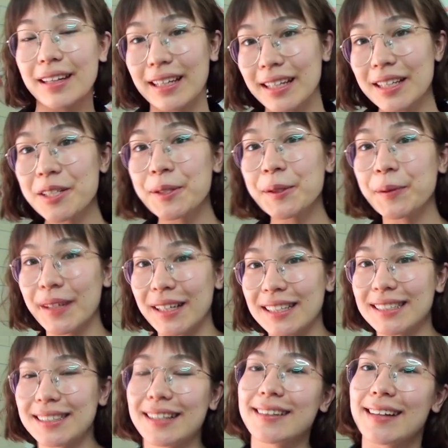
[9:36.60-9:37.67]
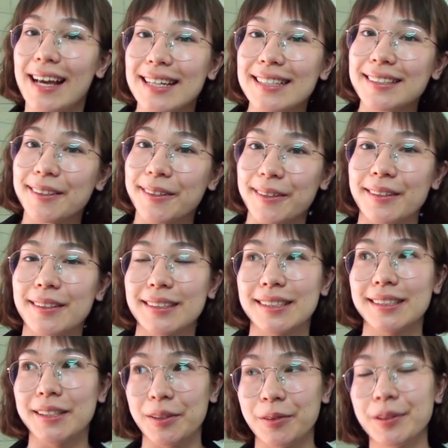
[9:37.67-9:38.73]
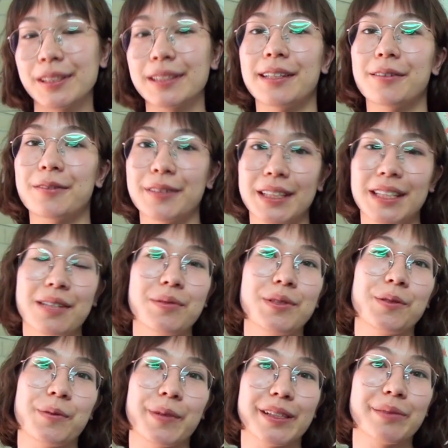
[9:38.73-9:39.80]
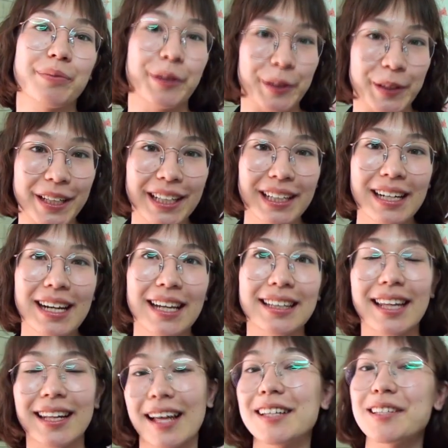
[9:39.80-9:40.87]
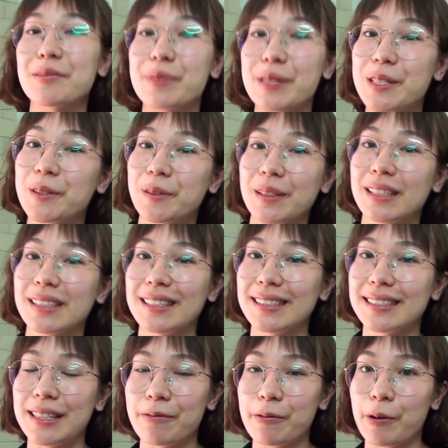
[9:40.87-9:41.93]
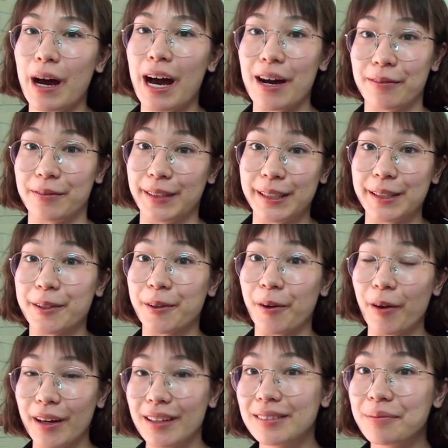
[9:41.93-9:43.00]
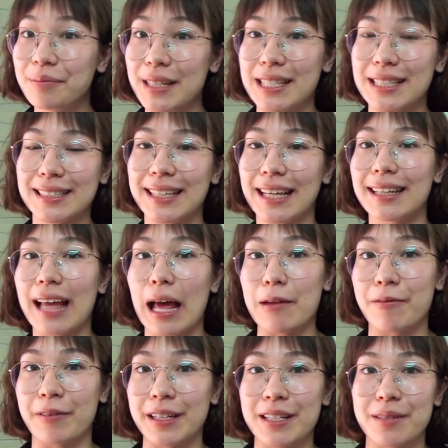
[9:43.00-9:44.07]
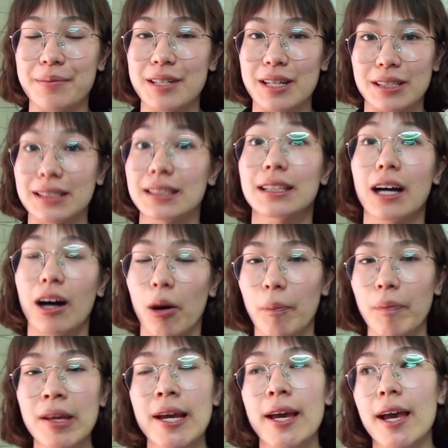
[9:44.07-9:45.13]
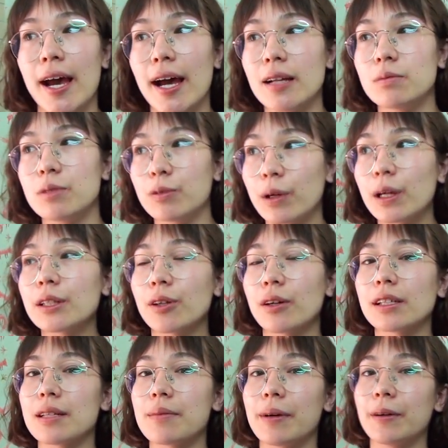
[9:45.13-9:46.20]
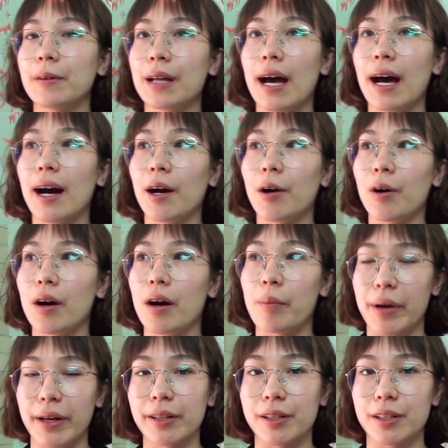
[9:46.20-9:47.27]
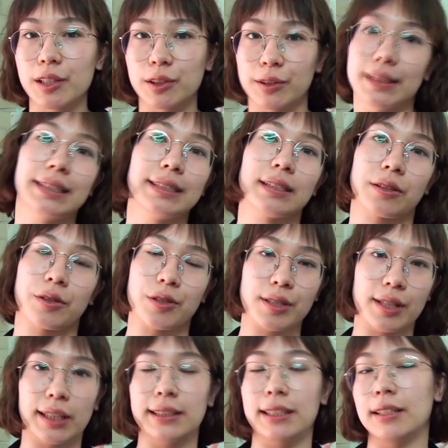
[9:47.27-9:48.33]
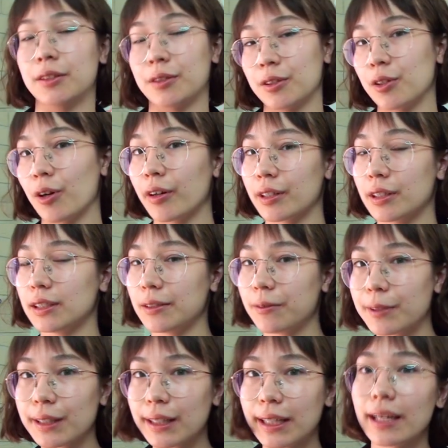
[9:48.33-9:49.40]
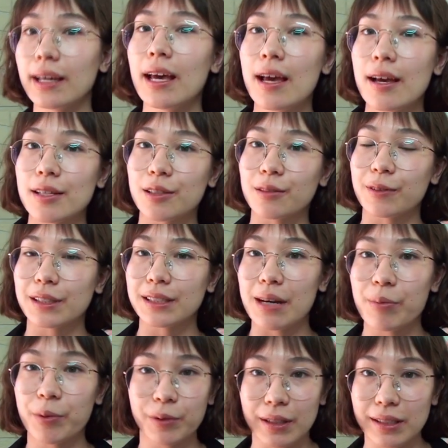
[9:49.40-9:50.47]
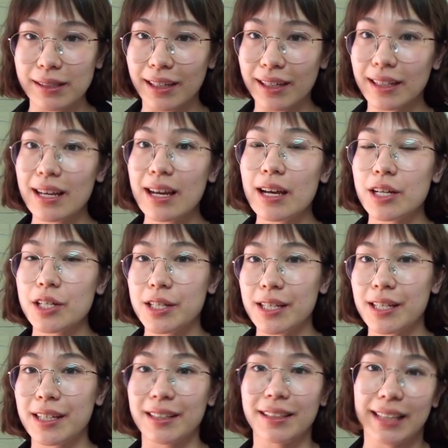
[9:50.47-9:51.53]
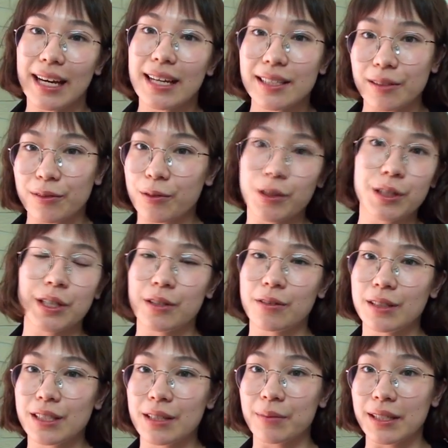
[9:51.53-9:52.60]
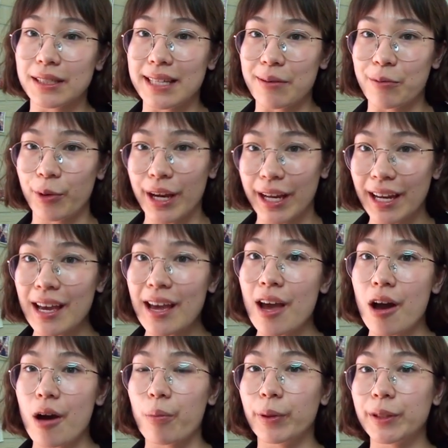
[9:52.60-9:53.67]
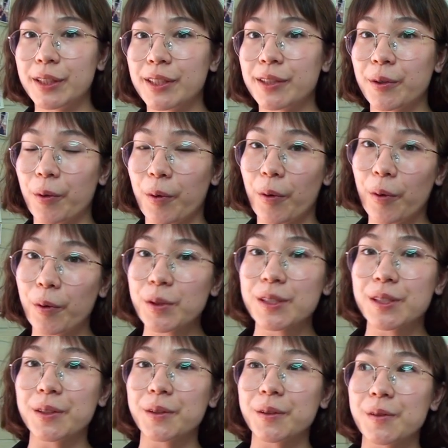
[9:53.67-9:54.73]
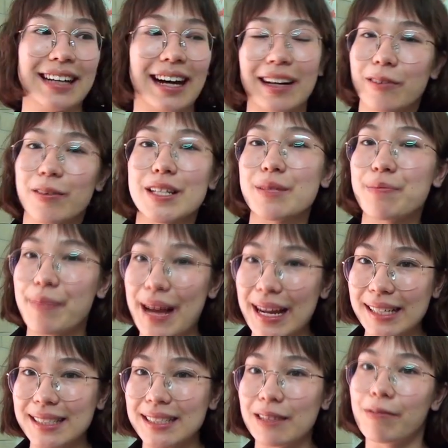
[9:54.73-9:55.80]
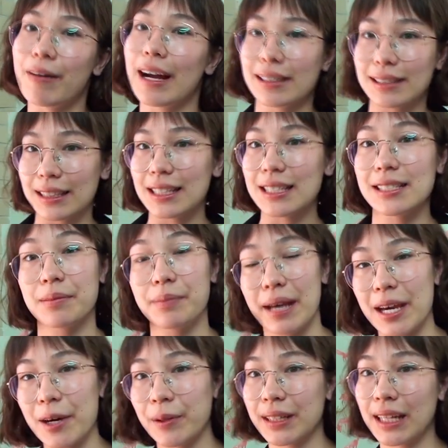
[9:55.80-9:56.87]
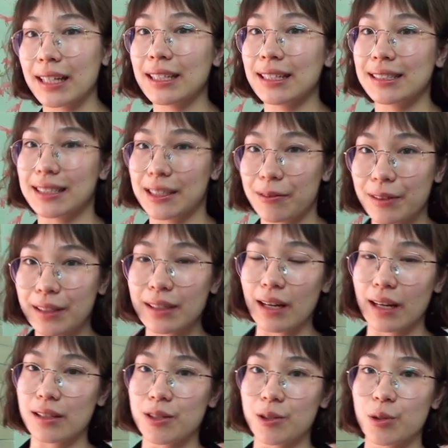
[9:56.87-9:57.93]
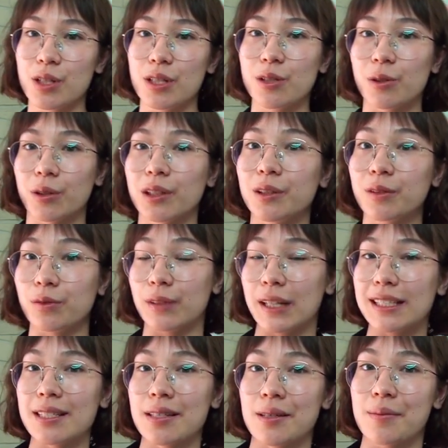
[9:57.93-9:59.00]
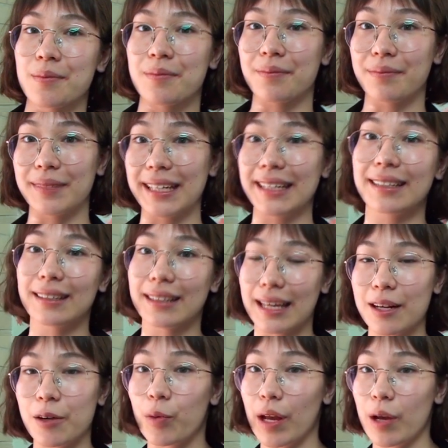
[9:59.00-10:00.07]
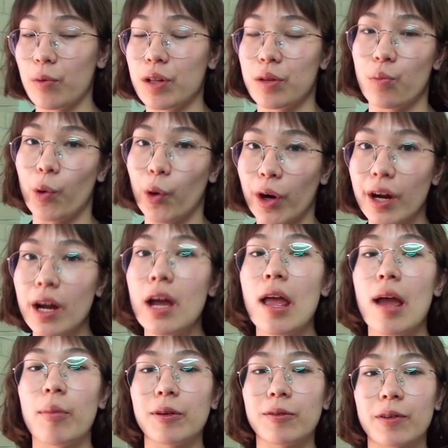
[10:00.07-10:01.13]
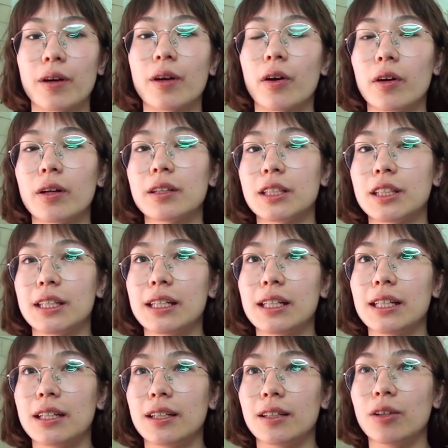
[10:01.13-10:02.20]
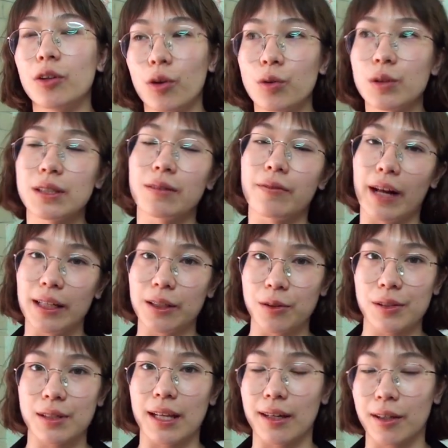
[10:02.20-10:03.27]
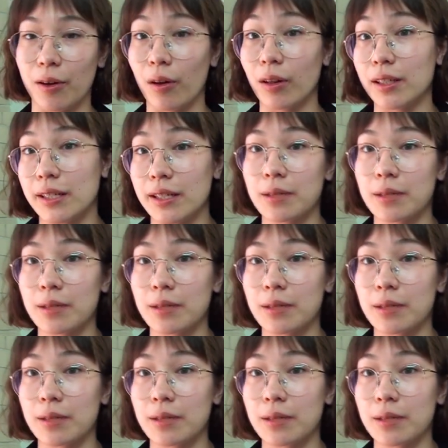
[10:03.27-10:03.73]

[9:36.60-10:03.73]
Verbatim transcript: The issue is the less girls use their freedom to explore, the less opportunities they will have later on, because then that freedom doesn't come. And Beauvoir talks about how a mother treats her son and her daughter differently. So for example, the son, yes, of course, she treats him the same way, but she also respects the fact that he's a male and that he's different, and so she sort of lets him like get away with more. But for a girl, she knows the values that a girl is